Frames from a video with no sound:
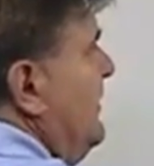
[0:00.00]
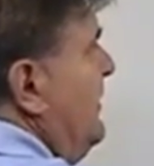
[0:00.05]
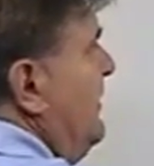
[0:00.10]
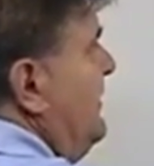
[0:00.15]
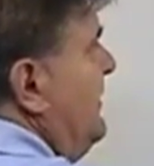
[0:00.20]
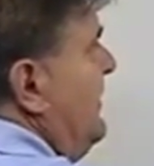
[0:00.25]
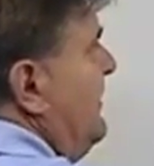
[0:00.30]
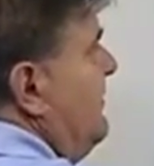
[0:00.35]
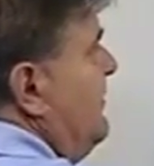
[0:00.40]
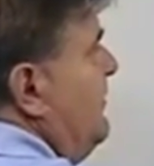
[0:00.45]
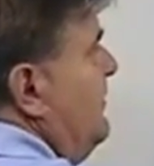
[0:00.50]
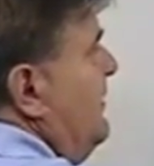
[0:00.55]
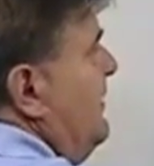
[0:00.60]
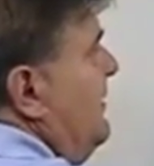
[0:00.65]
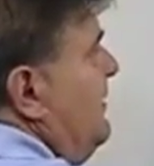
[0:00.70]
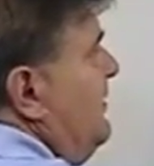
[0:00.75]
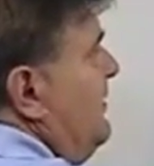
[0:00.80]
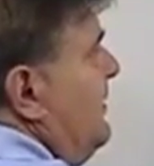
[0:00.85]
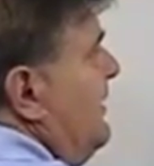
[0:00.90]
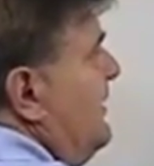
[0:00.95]
In that,
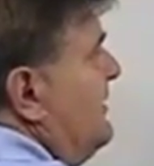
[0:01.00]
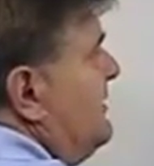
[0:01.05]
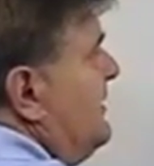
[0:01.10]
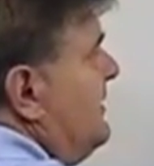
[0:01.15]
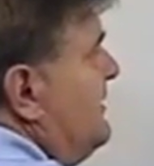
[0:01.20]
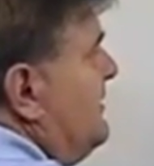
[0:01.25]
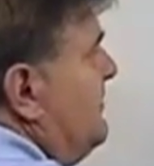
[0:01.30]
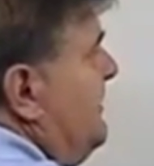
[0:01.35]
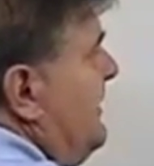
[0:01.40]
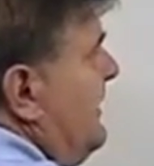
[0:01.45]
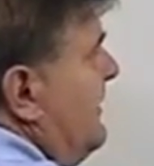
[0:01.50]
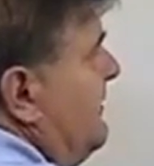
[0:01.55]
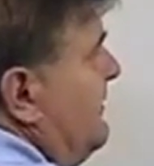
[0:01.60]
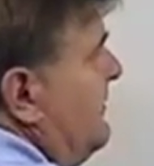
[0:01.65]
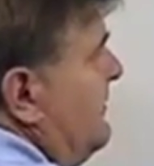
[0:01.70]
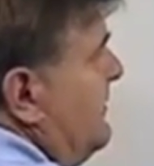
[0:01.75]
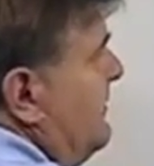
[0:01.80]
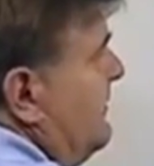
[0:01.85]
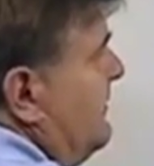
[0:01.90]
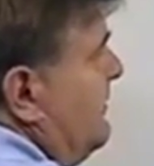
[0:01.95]
earlier I talked about
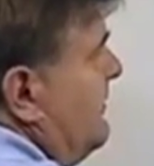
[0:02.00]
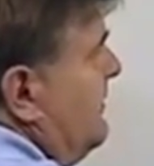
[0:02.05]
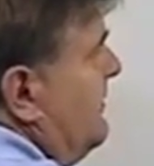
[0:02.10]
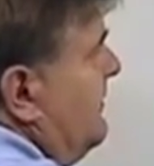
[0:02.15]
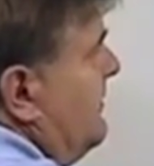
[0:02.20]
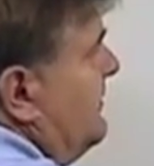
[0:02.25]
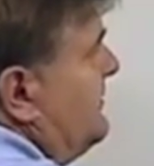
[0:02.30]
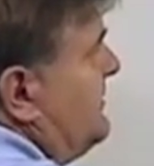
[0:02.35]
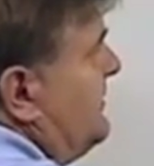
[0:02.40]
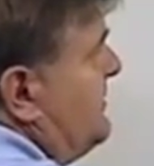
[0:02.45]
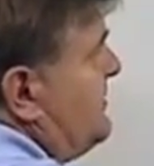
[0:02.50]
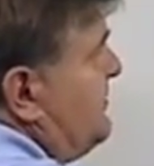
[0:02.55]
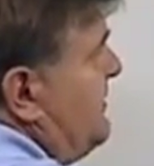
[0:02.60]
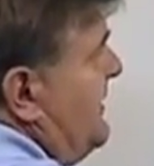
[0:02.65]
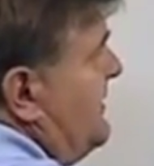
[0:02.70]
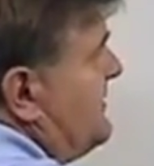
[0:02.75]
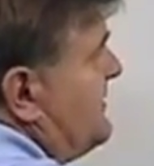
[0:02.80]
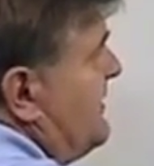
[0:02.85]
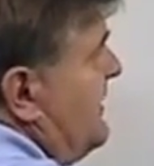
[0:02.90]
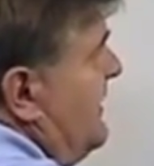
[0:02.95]
a
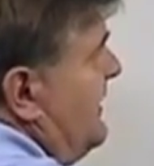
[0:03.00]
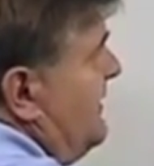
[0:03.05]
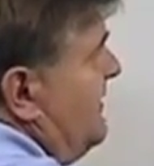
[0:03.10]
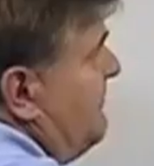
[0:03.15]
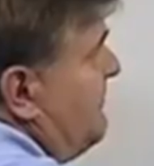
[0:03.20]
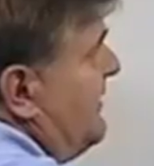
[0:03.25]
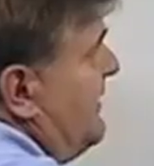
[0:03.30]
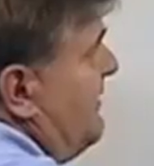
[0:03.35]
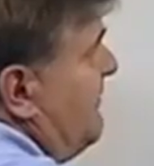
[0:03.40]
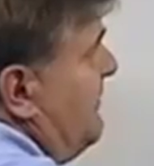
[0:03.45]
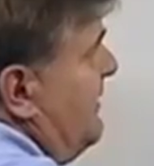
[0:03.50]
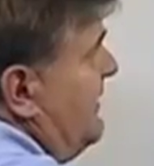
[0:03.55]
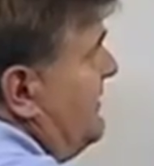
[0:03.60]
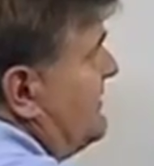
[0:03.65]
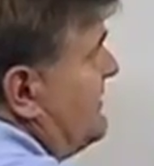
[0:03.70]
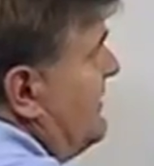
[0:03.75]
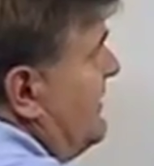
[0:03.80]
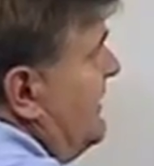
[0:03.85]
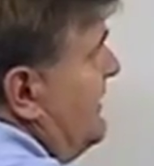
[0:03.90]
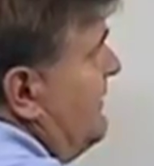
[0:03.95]
six-man side and a
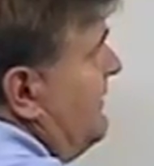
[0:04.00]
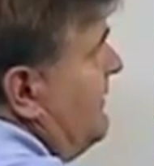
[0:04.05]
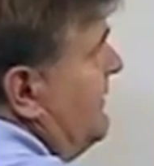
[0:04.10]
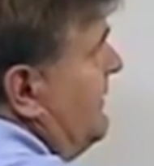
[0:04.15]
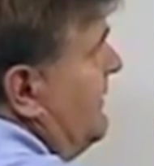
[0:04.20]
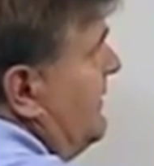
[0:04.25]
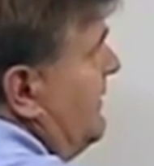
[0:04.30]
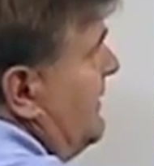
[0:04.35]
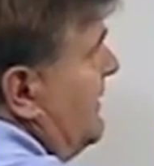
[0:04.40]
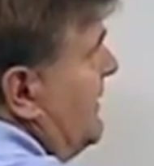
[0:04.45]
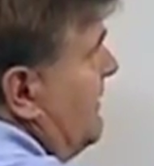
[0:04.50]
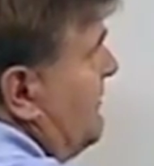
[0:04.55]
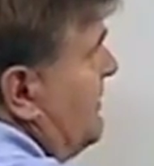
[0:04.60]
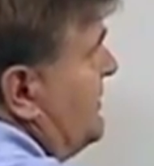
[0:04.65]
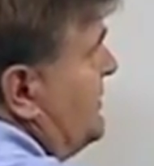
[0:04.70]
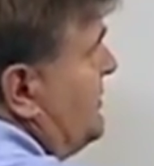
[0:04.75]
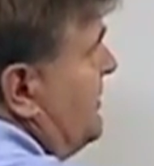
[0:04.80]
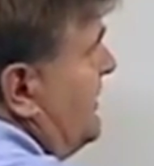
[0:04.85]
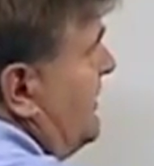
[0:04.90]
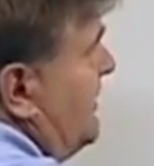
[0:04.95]
five-man side. I'm
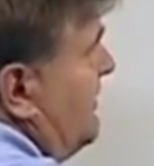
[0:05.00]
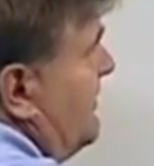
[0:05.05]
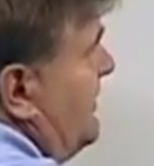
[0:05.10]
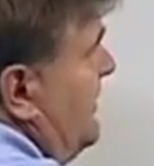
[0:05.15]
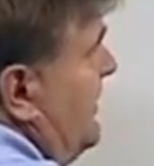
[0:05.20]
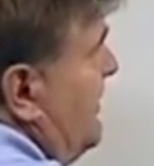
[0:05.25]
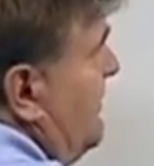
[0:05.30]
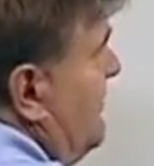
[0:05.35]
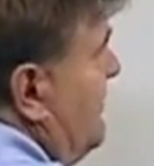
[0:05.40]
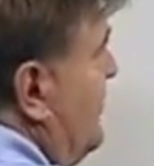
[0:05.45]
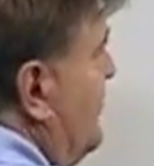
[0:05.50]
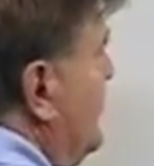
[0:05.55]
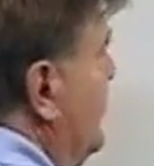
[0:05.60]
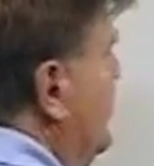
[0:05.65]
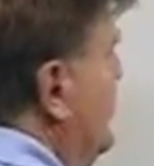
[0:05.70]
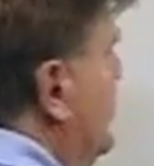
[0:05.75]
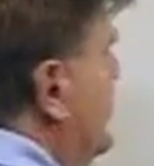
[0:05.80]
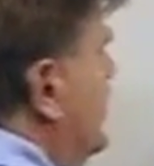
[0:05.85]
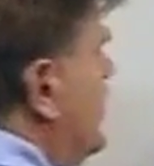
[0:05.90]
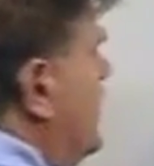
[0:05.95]
going to draw it up again for
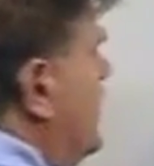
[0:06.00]
you.